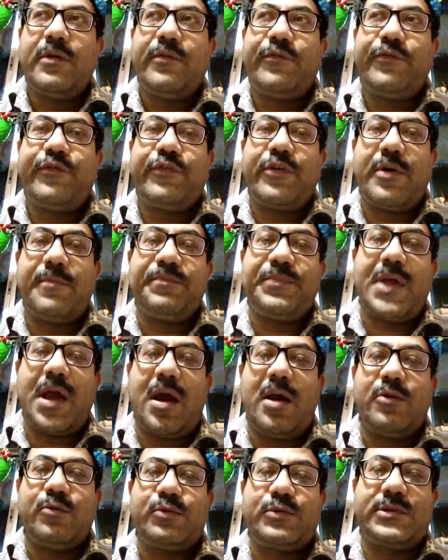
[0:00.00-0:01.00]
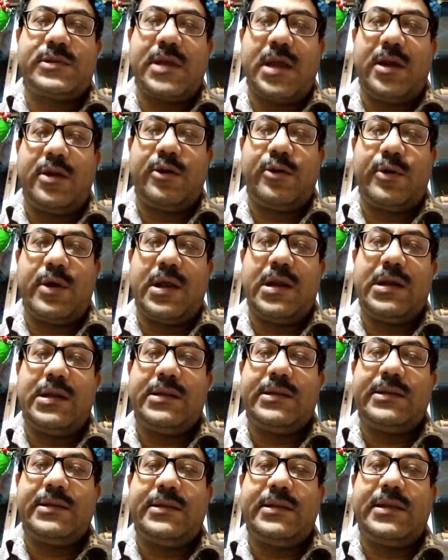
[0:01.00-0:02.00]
from the outside world.